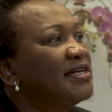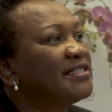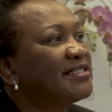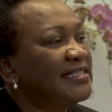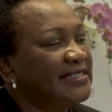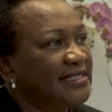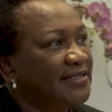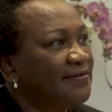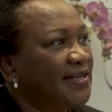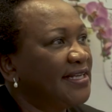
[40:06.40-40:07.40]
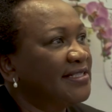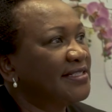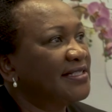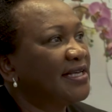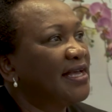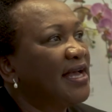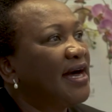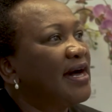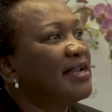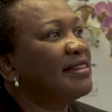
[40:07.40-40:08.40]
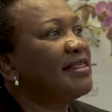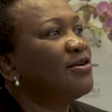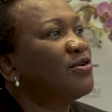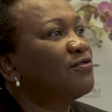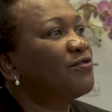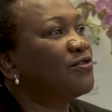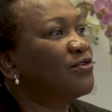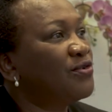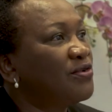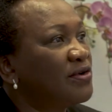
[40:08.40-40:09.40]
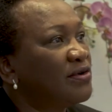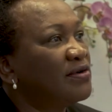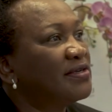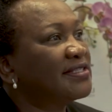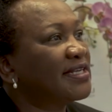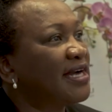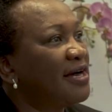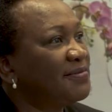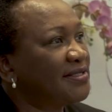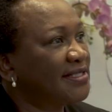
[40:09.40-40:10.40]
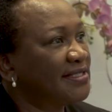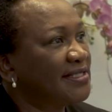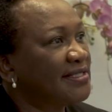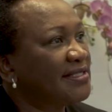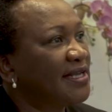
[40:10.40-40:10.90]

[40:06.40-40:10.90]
sensitive lens, and think of rural circumstances